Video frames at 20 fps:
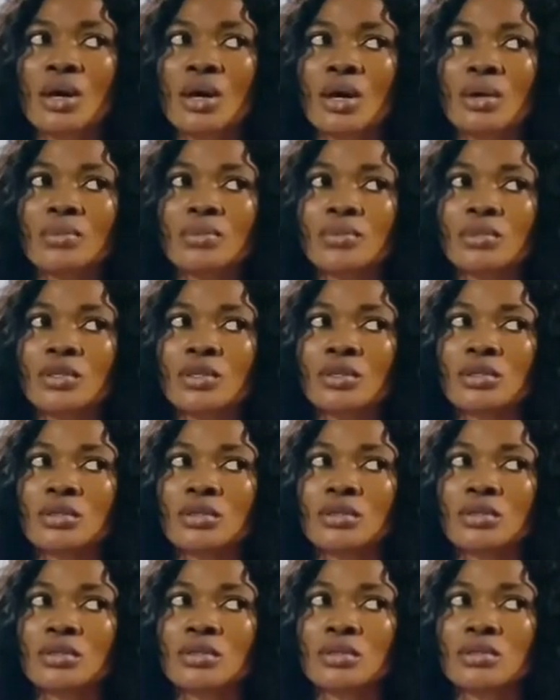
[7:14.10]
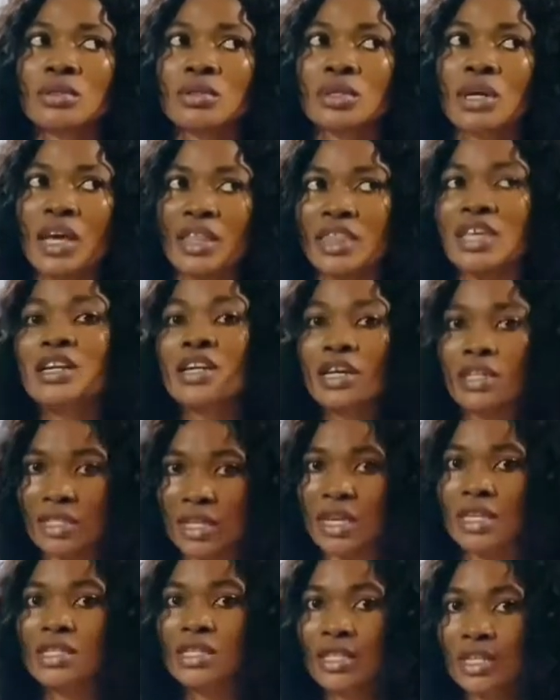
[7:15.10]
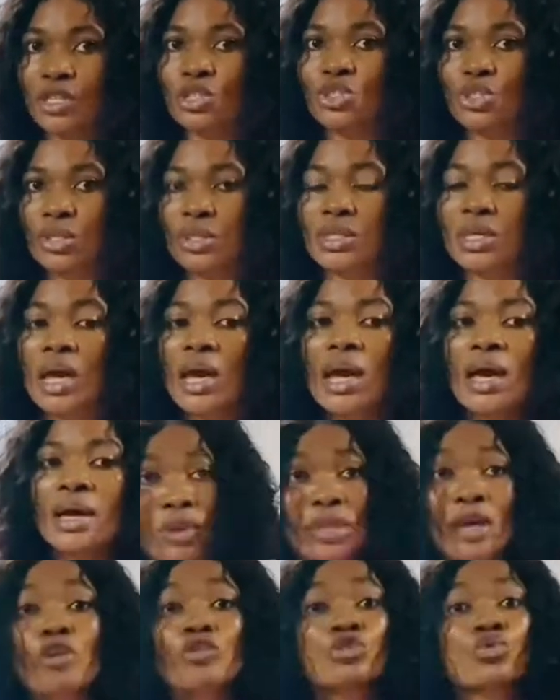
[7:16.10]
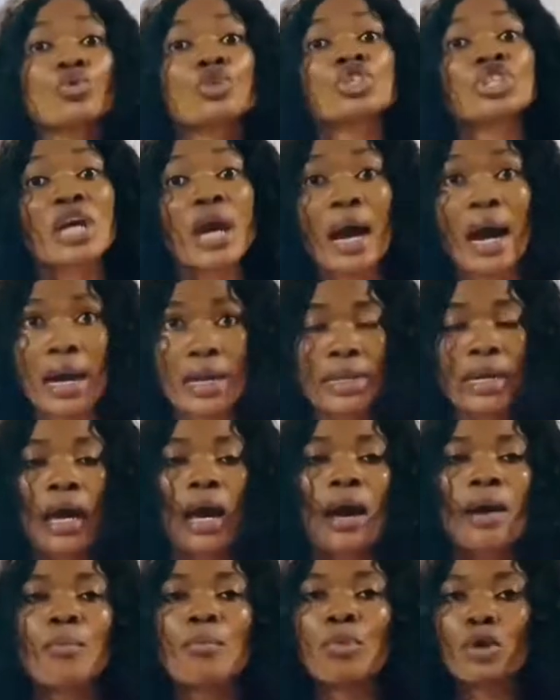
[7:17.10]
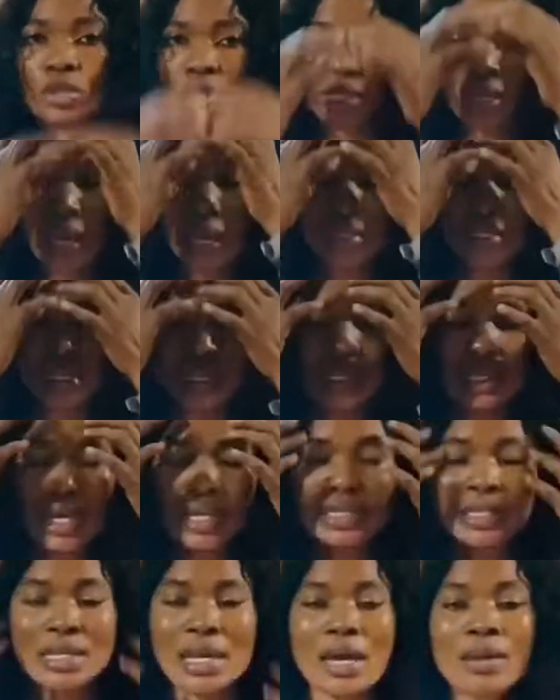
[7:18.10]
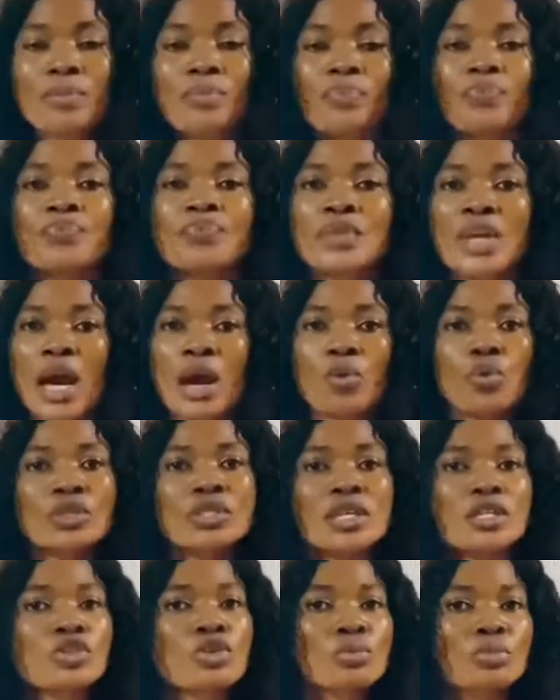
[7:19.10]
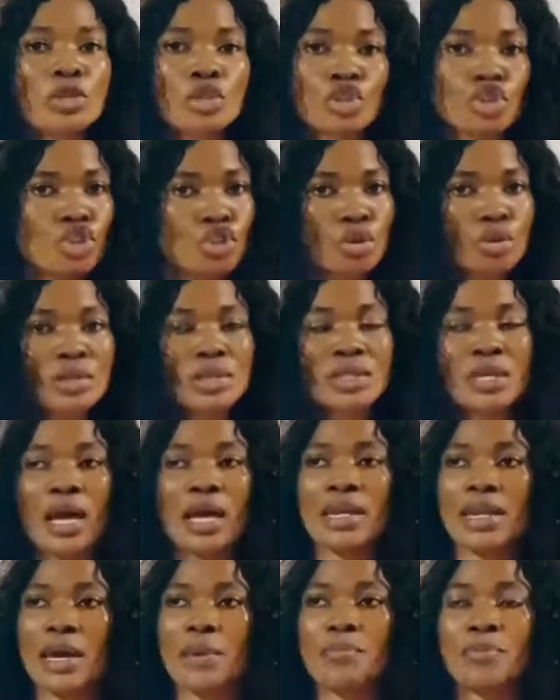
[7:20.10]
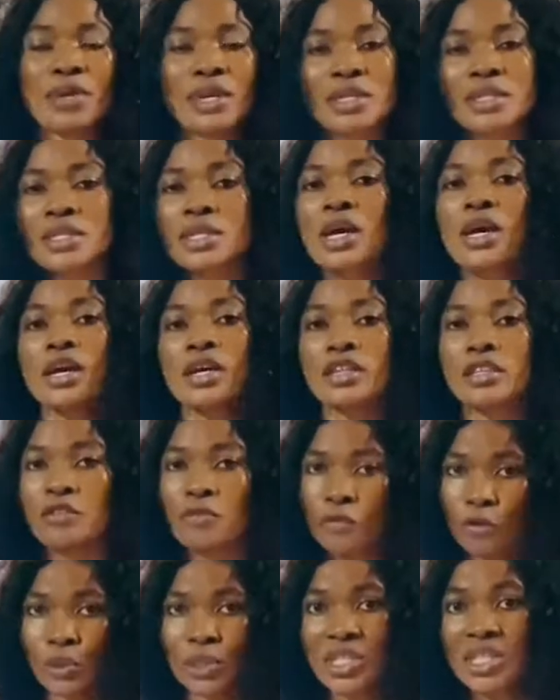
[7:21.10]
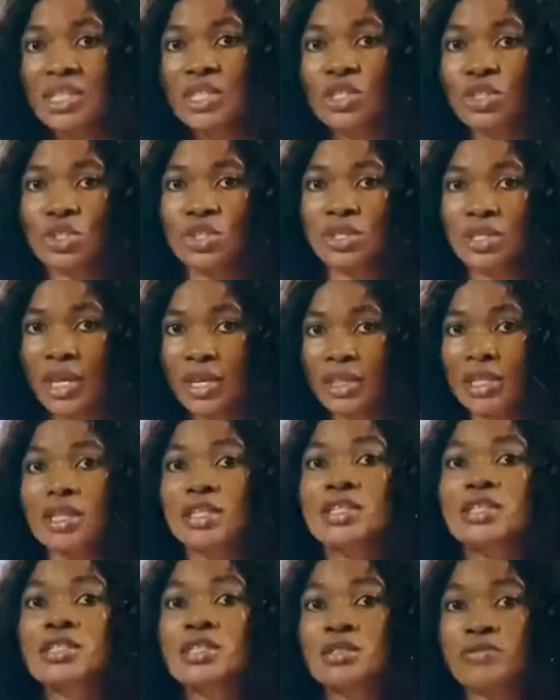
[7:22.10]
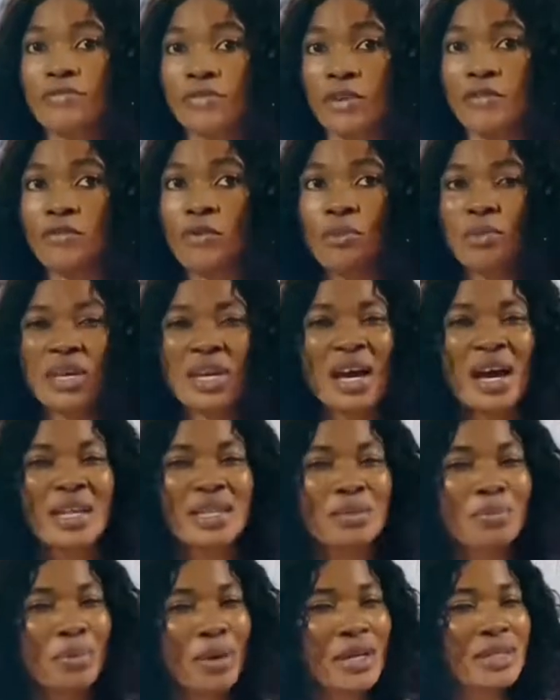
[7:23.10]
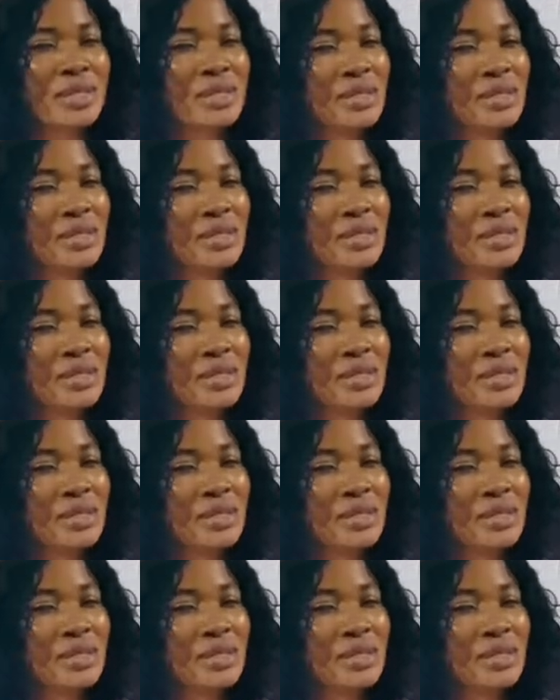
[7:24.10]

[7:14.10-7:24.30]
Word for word: I mean, I think there's 18 inches. That was the one she had. But as at that time, I wanted something short and I picked the 14 inches. I think this is fair for me and the price